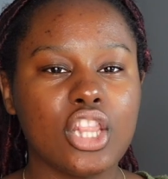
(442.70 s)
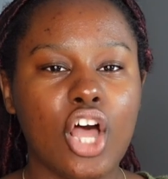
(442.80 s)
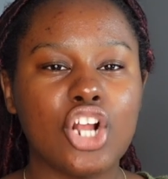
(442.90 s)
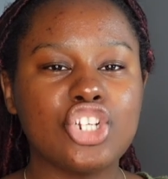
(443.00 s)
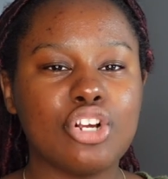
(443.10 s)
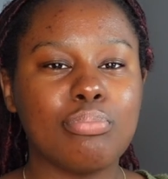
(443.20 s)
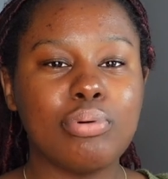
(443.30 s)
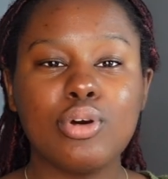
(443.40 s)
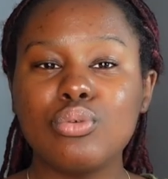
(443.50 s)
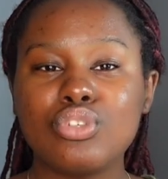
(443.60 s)
a larger
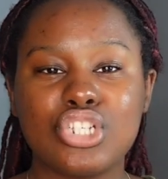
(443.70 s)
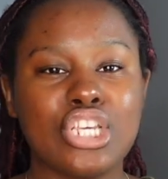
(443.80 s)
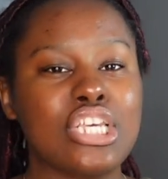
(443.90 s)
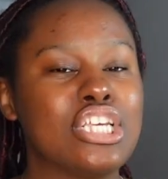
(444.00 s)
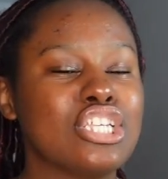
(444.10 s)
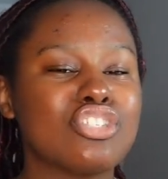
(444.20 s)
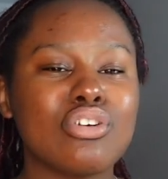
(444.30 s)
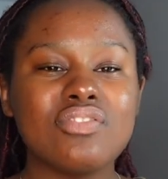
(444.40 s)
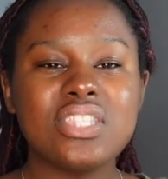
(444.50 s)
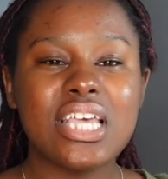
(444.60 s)
pooch
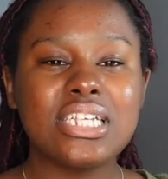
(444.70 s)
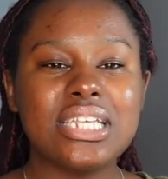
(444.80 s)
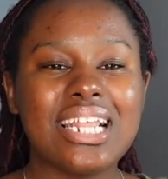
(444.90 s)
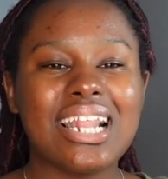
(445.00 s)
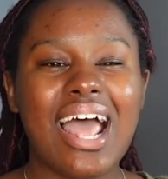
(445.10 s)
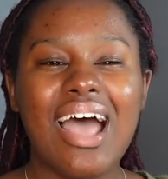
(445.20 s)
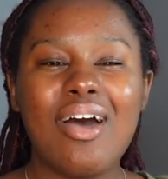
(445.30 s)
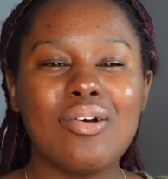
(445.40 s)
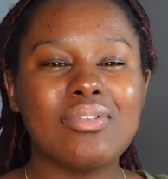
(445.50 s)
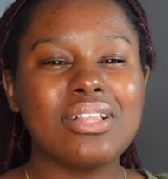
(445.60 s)
sort of section. And I
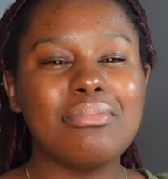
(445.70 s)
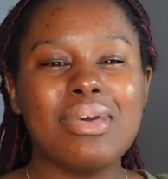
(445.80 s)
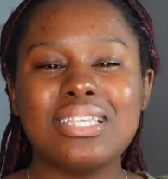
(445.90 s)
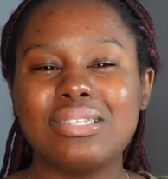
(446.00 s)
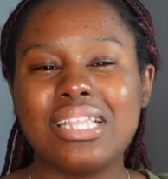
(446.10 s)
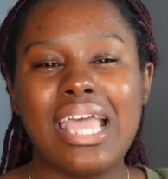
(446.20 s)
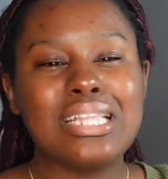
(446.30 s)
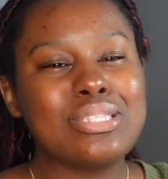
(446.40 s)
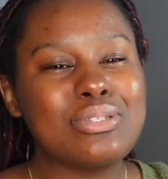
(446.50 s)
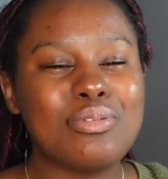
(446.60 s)
don't really mess with
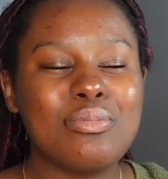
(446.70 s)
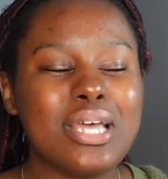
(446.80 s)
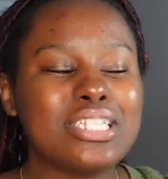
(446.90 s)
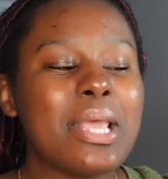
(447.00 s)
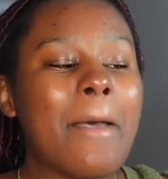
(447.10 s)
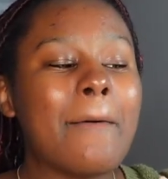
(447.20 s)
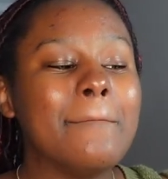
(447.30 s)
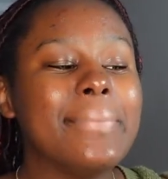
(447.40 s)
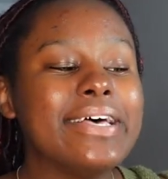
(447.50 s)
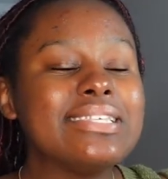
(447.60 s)
that too much.
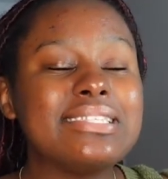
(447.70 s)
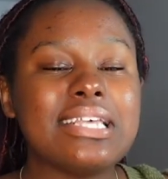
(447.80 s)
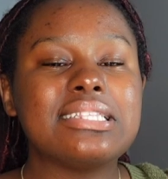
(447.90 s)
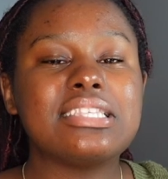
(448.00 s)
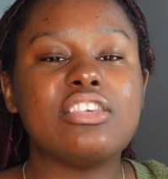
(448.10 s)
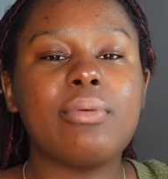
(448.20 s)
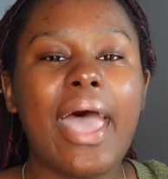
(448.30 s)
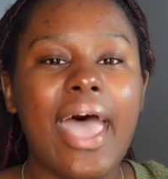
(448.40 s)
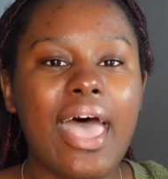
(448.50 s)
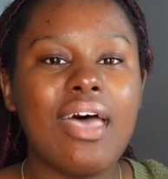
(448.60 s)
But since you
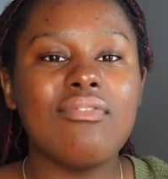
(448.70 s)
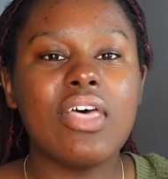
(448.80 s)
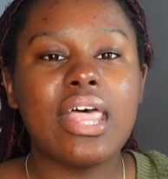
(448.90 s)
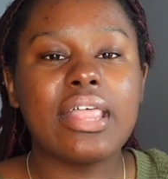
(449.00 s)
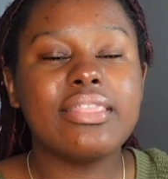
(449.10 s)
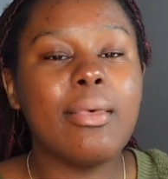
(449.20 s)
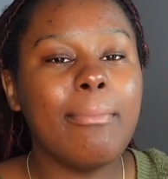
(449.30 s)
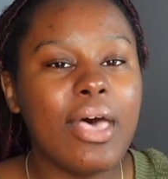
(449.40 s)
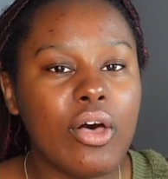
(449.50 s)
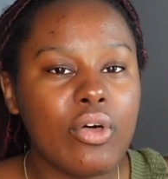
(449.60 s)
have the
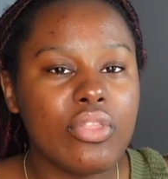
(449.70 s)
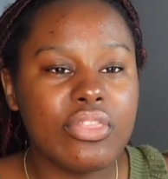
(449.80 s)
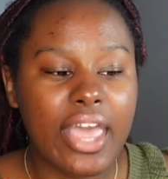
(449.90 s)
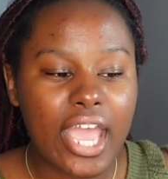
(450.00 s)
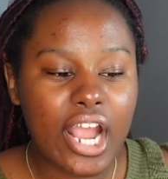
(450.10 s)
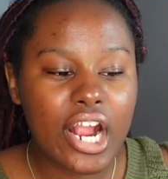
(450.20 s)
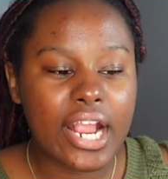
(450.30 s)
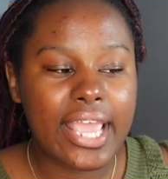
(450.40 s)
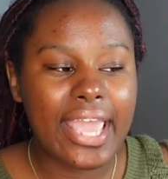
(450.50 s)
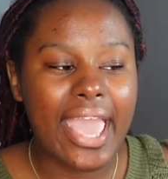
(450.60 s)
belt there,
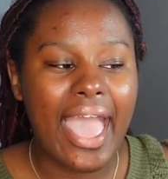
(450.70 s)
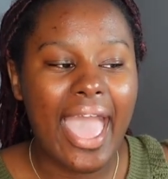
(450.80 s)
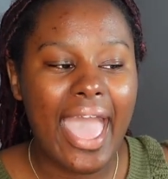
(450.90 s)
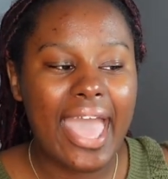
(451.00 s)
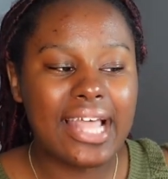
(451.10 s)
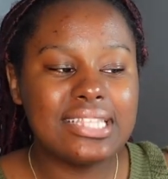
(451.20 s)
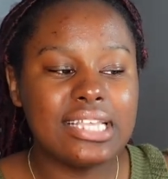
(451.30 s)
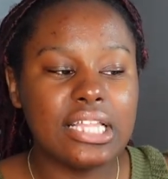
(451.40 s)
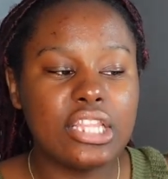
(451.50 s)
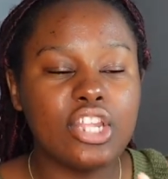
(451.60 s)
it adds
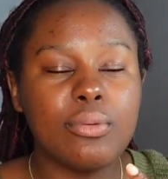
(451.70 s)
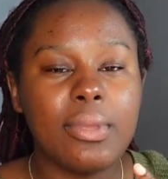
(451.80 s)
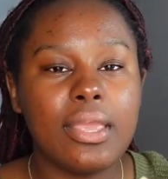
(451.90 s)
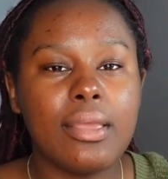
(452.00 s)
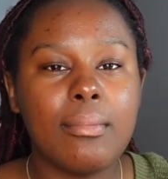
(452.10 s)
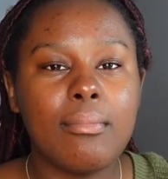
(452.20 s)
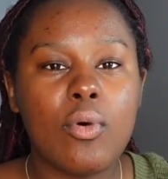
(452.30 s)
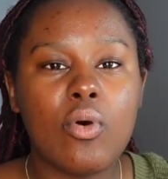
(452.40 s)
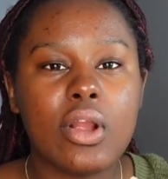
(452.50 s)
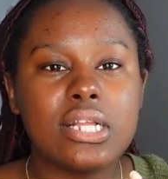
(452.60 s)
a little bit
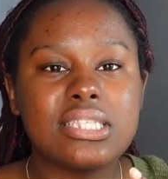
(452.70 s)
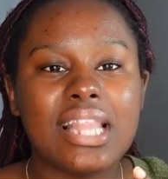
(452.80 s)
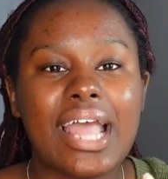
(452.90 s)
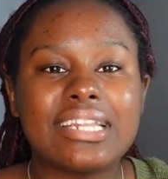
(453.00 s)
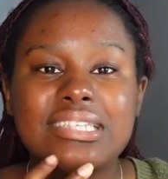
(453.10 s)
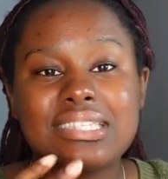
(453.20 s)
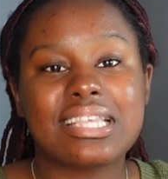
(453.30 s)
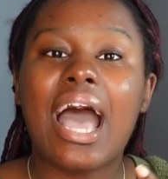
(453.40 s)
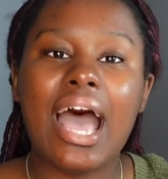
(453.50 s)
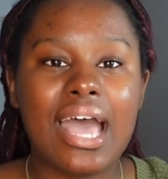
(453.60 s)
more to like
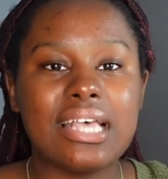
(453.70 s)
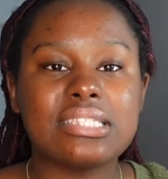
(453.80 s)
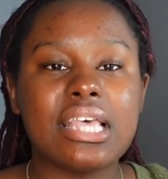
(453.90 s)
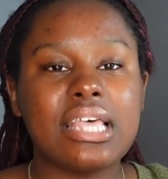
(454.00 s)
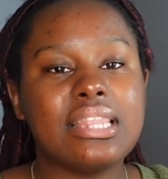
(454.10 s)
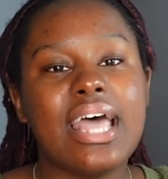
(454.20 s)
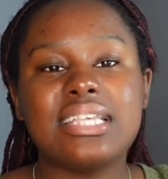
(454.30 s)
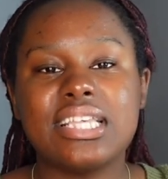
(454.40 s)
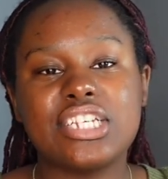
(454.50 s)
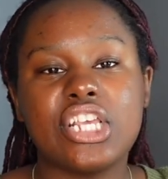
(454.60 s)
disguise that
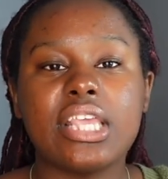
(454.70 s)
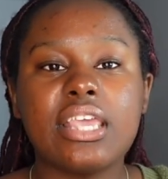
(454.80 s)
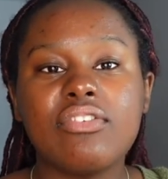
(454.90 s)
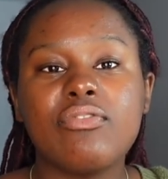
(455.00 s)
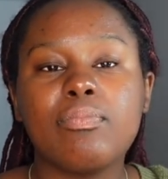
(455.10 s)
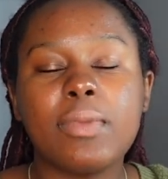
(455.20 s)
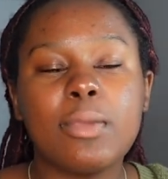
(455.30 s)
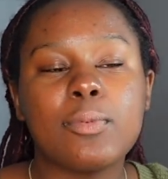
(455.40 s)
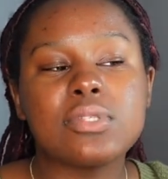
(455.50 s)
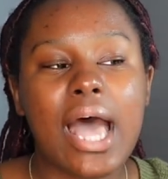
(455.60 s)
section, give
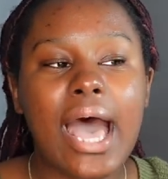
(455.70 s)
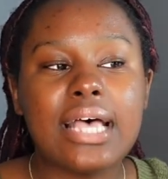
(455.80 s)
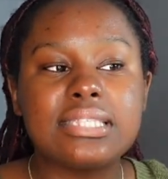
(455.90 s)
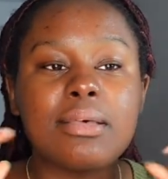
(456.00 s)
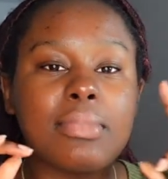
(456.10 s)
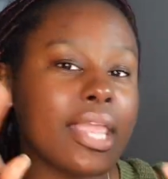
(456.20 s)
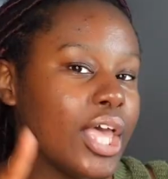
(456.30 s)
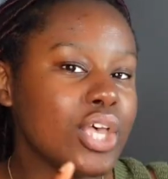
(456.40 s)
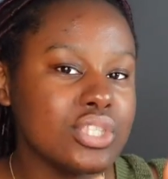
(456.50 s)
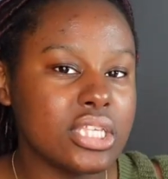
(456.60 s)
people's eyes something
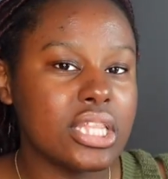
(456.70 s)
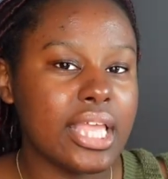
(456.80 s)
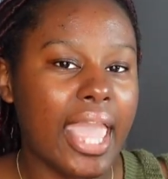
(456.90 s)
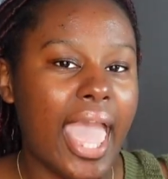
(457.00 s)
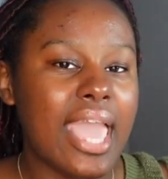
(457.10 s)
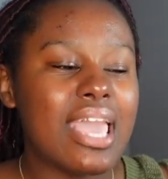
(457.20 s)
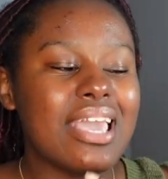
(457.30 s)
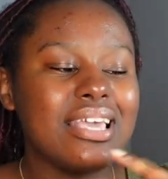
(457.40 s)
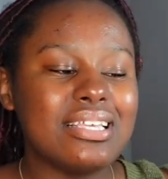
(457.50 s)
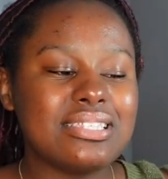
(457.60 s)
else to look at
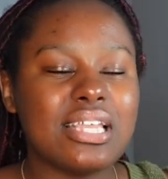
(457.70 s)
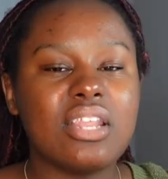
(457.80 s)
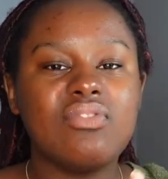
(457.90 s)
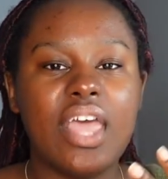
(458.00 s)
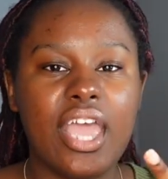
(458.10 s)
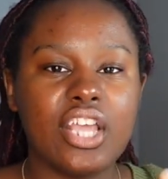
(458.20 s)
instead of the